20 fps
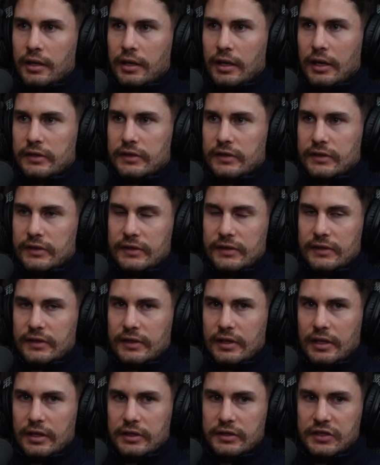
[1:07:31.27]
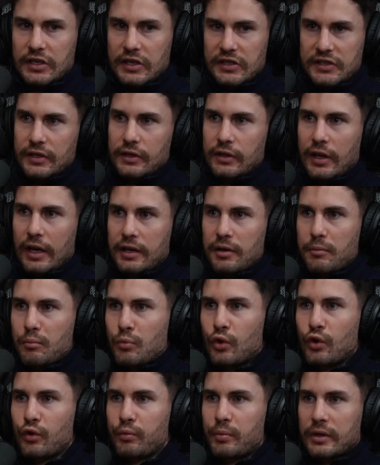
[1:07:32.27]
it's just like a
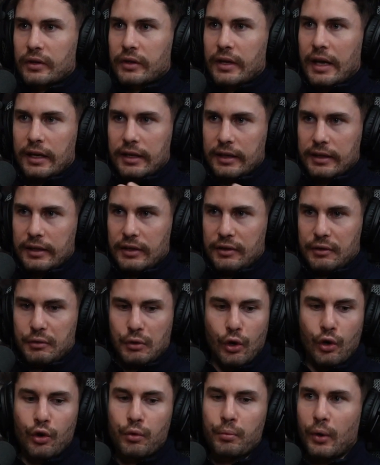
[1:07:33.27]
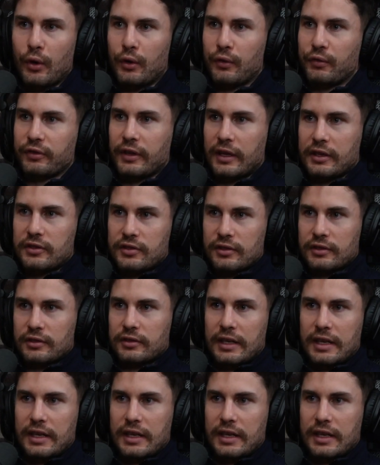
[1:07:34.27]
movement, like elbow flexion.